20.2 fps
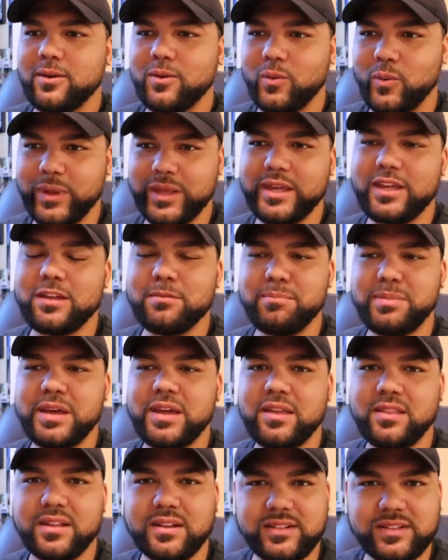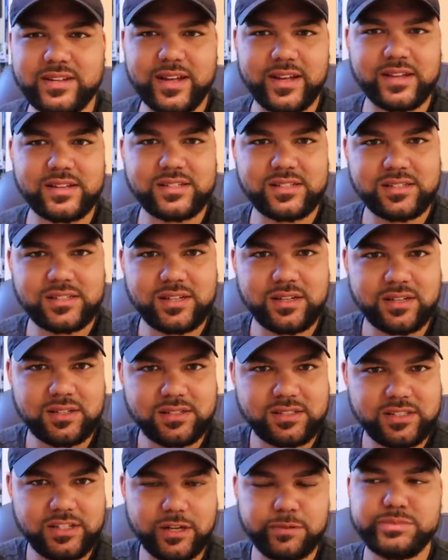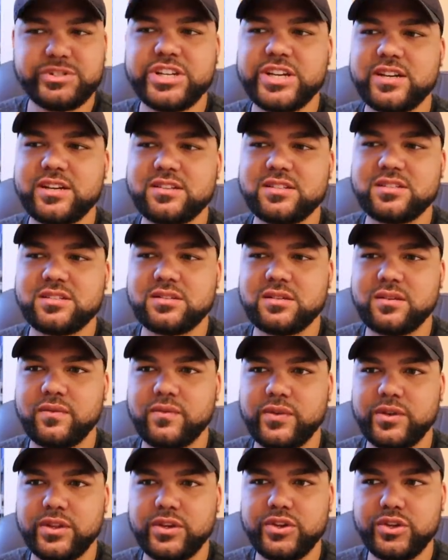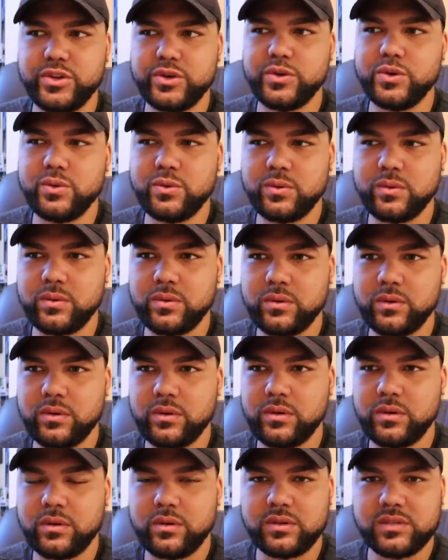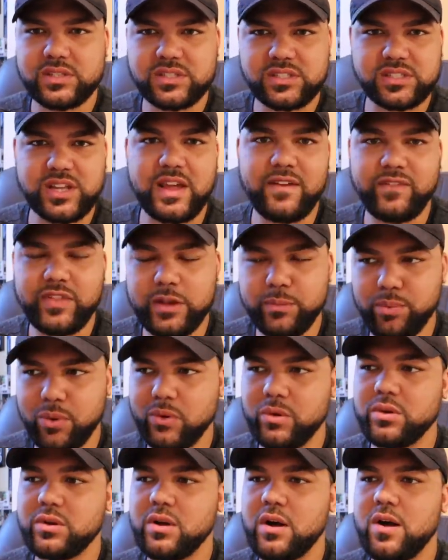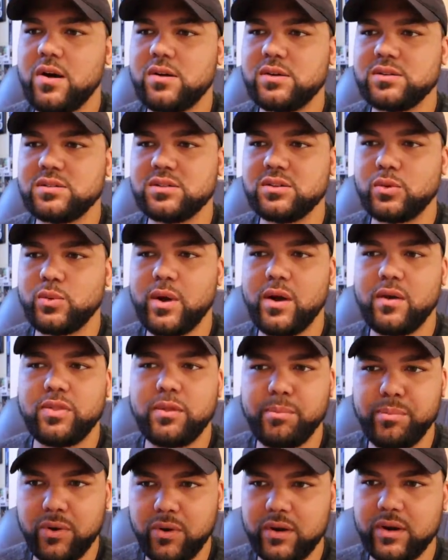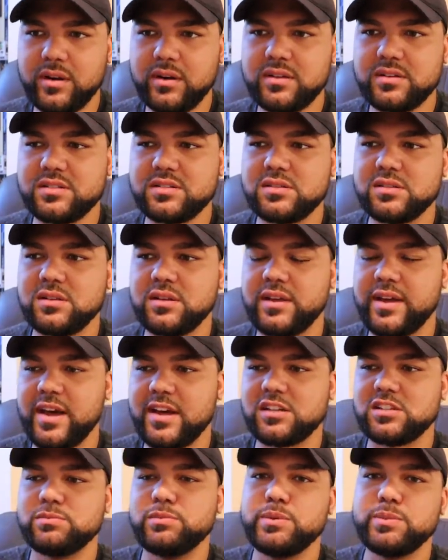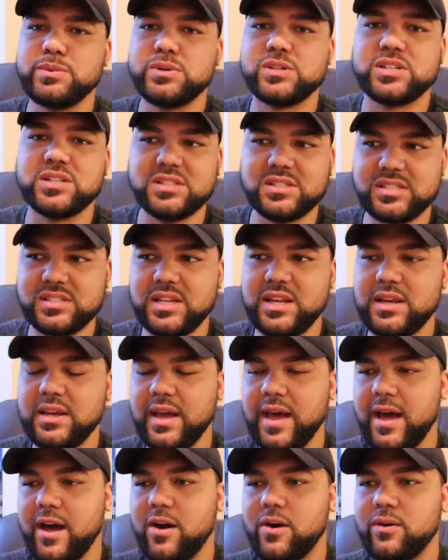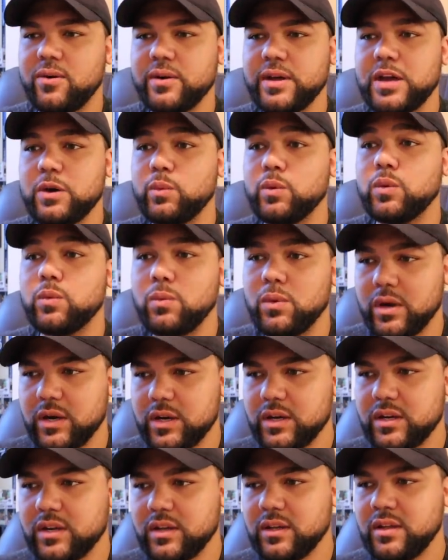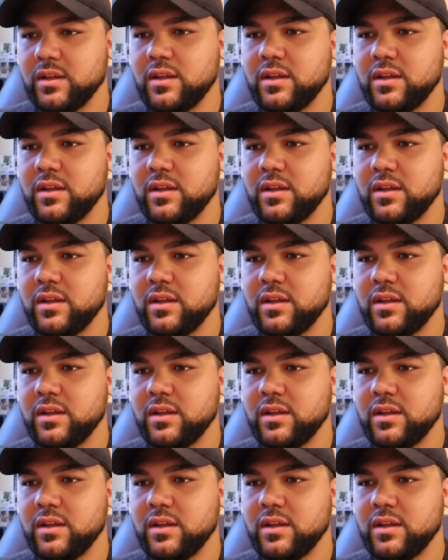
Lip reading: we can be the test subjects for the new safety protocols throughout the parks. Cast members can see how it will work.